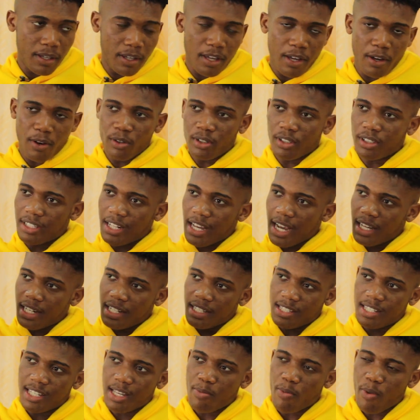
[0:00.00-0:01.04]
Yeah, on the
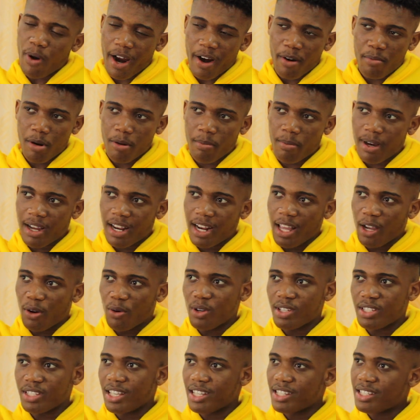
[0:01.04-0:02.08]
dining table. I remember it like it
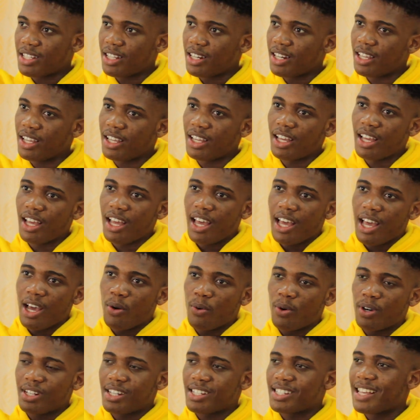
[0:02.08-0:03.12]
was yesterday.
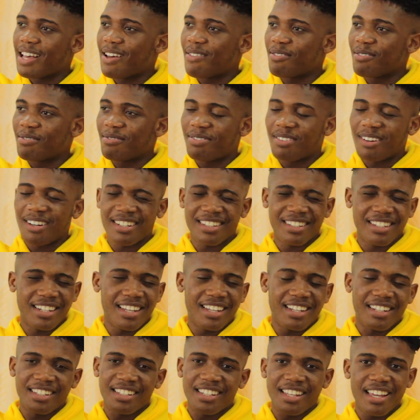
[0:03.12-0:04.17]
And we're just having fun,
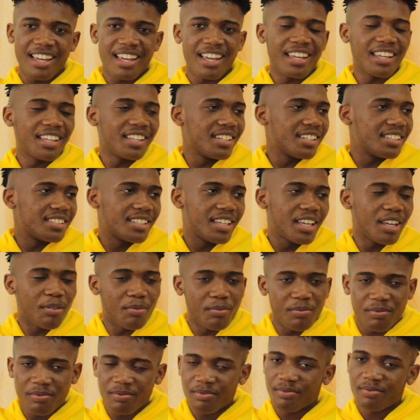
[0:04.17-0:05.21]
and yeah, it just
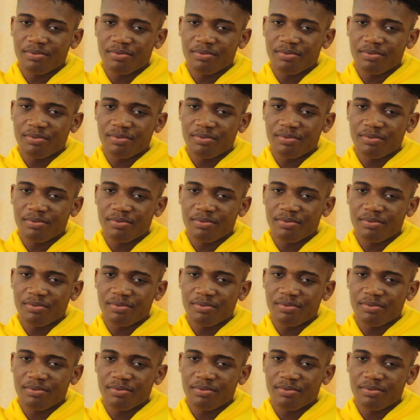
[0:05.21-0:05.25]
came.